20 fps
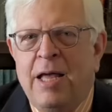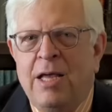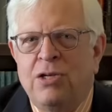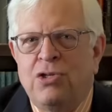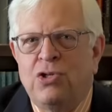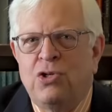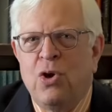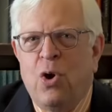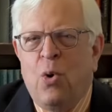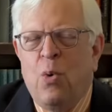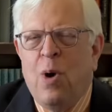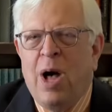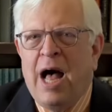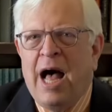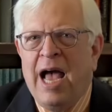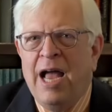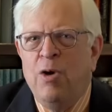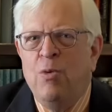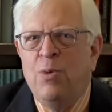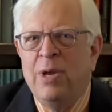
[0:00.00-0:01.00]
So
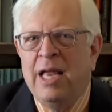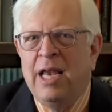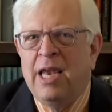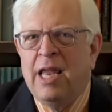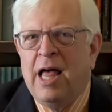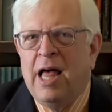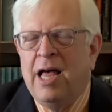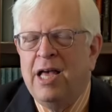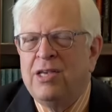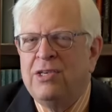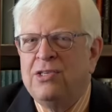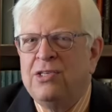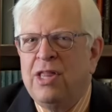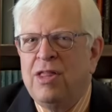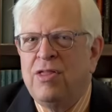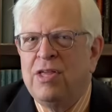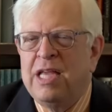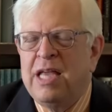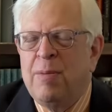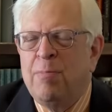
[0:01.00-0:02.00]
I realized
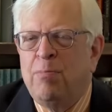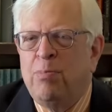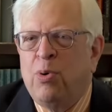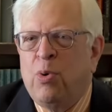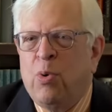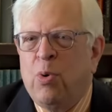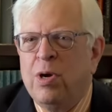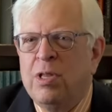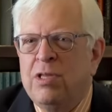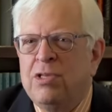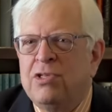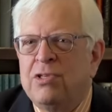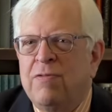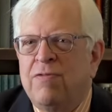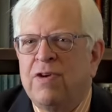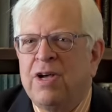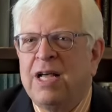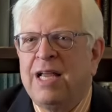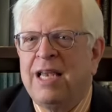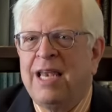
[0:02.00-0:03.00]
the importance
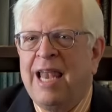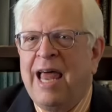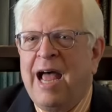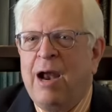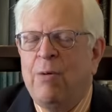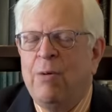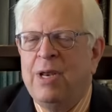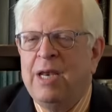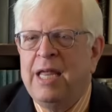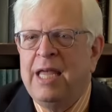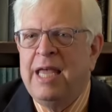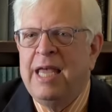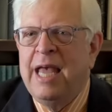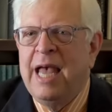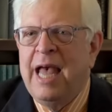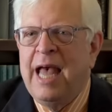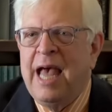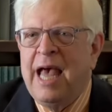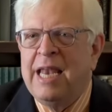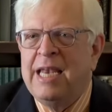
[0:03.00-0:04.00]
of clarity
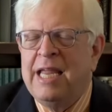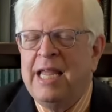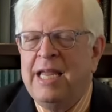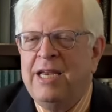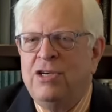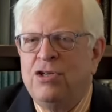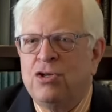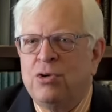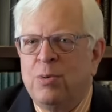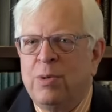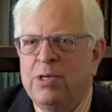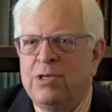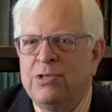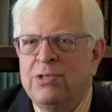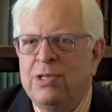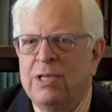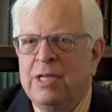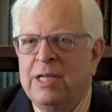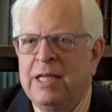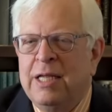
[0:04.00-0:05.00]
and
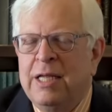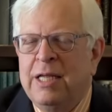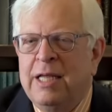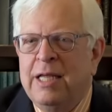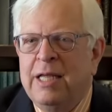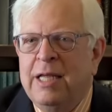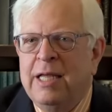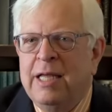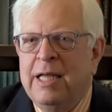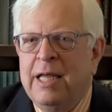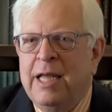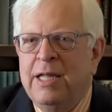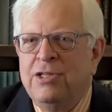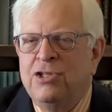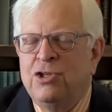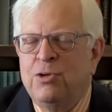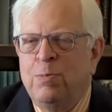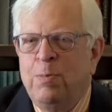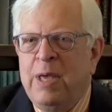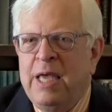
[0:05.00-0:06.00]
interest in
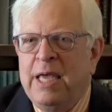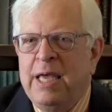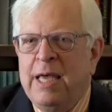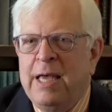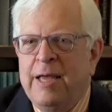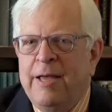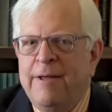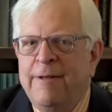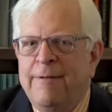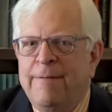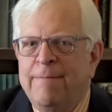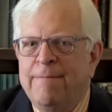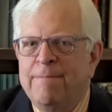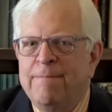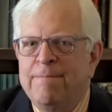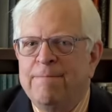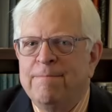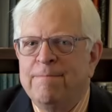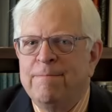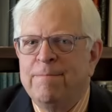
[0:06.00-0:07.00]
speaking.
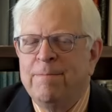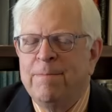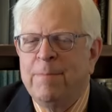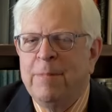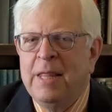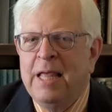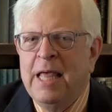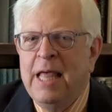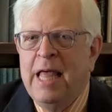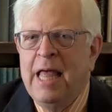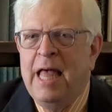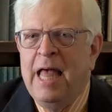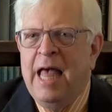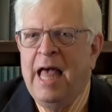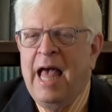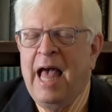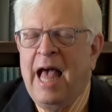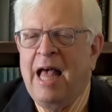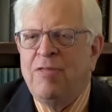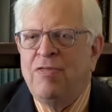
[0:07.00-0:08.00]

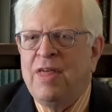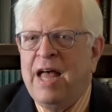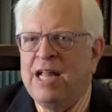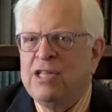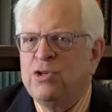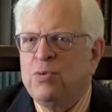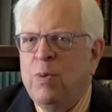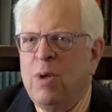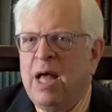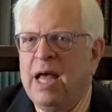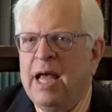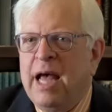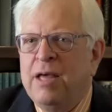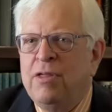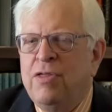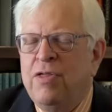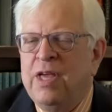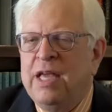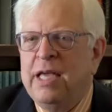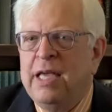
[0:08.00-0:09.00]
And that's why I
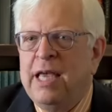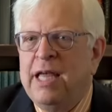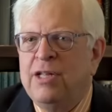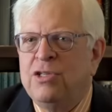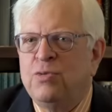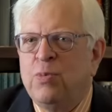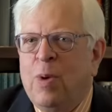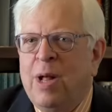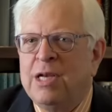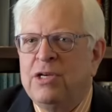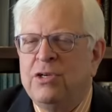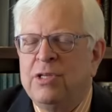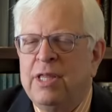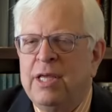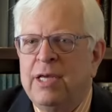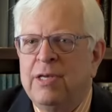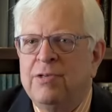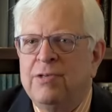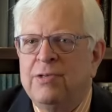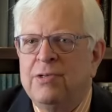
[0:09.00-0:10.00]
think kids watch
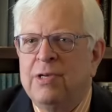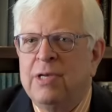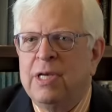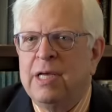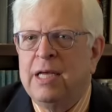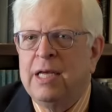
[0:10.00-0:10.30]
this.